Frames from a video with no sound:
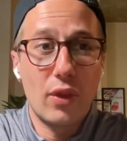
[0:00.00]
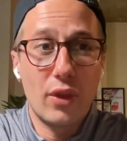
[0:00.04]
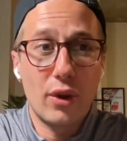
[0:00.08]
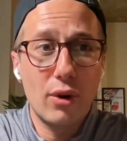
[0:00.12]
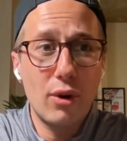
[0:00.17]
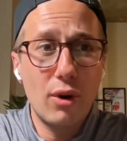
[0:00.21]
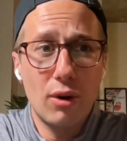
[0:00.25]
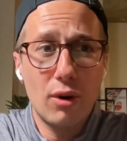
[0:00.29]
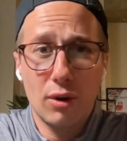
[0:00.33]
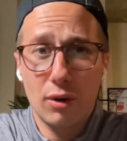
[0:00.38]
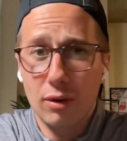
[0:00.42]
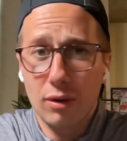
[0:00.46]

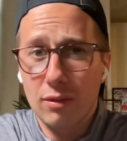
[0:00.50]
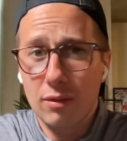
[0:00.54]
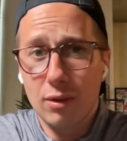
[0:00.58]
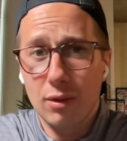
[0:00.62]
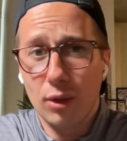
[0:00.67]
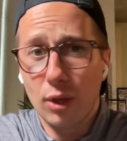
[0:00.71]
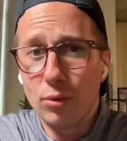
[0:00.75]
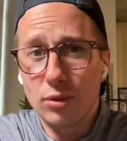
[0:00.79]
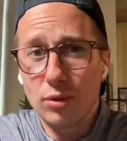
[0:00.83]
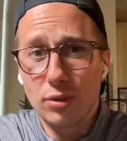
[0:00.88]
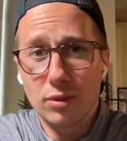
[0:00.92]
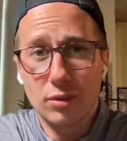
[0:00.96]
there are
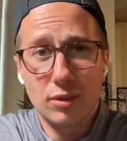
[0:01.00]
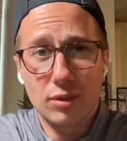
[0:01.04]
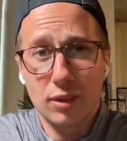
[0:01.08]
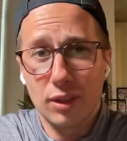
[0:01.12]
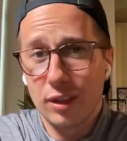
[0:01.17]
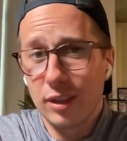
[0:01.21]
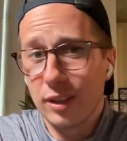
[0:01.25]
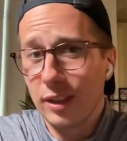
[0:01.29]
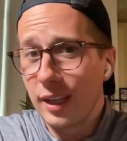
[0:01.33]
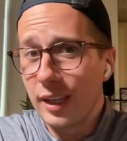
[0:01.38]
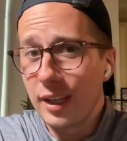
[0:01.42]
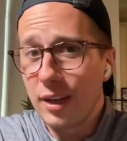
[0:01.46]
close
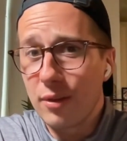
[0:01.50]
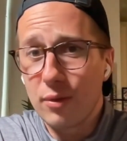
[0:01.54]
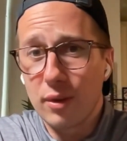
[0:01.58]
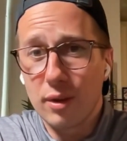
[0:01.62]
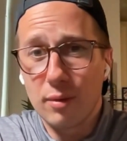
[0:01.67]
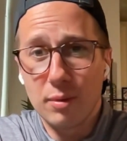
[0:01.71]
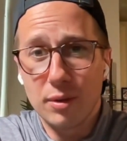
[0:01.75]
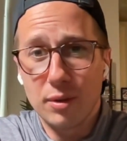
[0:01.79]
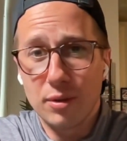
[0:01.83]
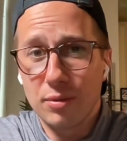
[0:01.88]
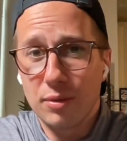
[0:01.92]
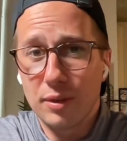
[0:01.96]
to
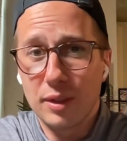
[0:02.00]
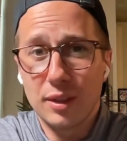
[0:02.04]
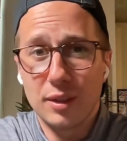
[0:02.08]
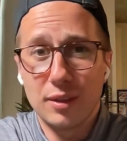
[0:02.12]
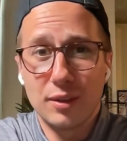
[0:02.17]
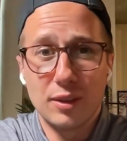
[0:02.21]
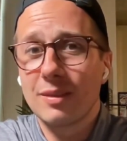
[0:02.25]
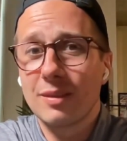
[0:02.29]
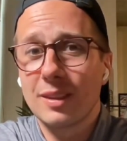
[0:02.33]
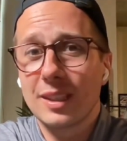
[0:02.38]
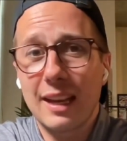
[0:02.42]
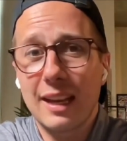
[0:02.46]
anywhere
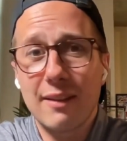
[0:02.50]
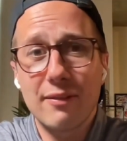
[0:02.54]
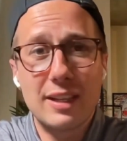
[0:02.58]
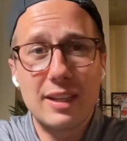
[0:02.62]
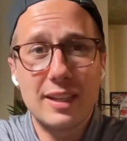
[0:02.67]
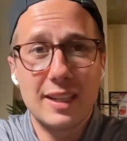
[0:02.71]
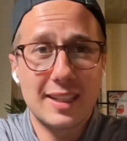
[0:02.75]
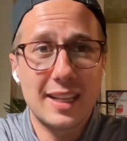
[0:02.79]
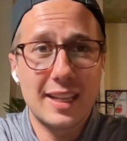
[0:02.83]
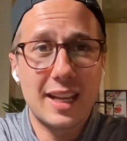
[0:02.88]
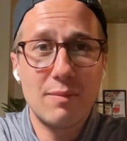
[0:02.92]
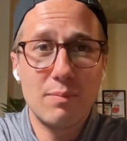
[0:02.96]
between
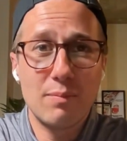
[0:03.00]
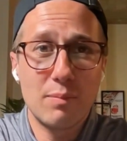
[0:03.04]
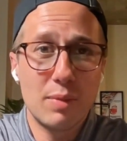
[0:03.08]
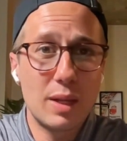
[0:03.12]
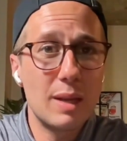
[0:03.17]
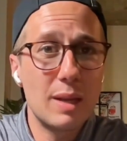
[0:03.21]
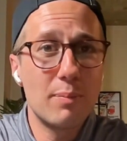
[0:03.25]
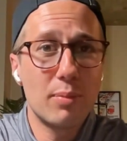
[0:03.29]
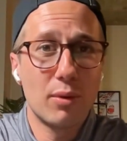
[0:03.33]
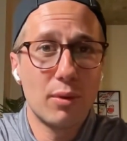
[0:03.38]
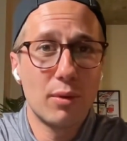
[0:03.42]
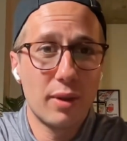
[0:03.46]
7 to 10
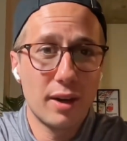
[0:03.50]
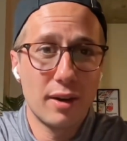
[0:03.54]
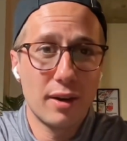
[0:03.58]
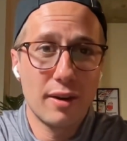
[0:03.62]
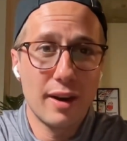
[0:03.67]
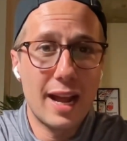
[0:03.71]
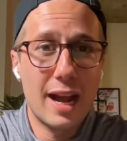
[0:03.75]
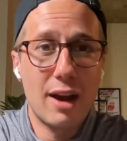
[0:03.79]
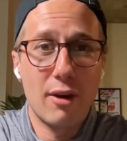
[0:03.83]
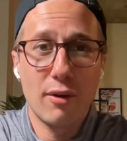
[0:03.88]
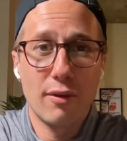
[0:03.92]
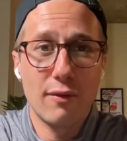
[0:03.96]
people that
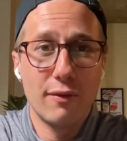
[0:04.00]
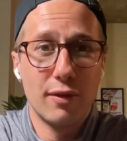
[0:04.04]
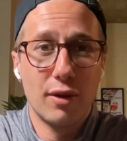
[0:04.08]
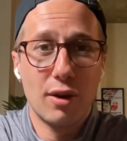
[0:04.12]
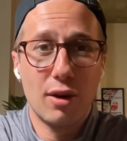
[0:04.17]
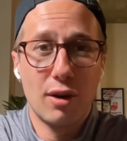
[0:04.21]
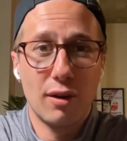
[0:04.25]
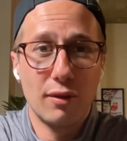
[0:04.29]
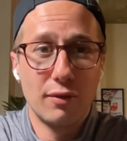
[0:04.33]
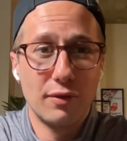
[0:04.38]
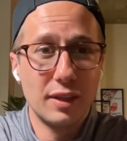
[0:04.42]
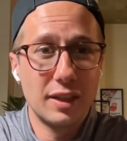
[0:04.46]
are now
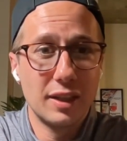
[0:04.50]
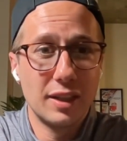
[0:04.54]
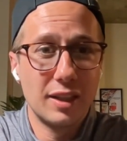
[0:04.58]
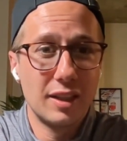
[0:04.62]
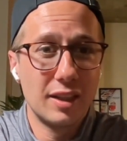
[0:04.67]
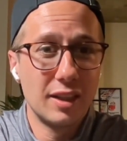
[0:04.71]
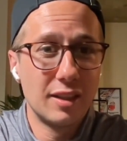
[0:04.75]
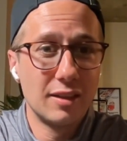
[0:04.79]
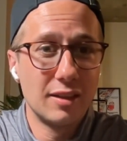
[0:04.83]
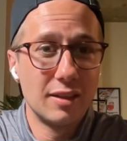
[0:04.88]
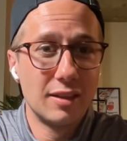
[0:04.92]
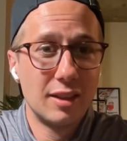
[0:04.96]
involved
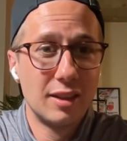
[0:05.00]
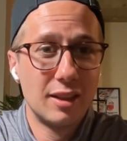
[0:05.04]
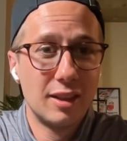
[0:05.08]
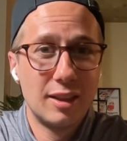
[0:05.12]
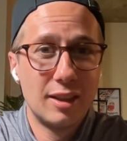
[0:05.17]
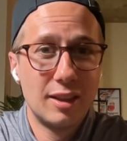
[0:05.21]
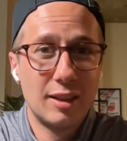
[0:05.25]
in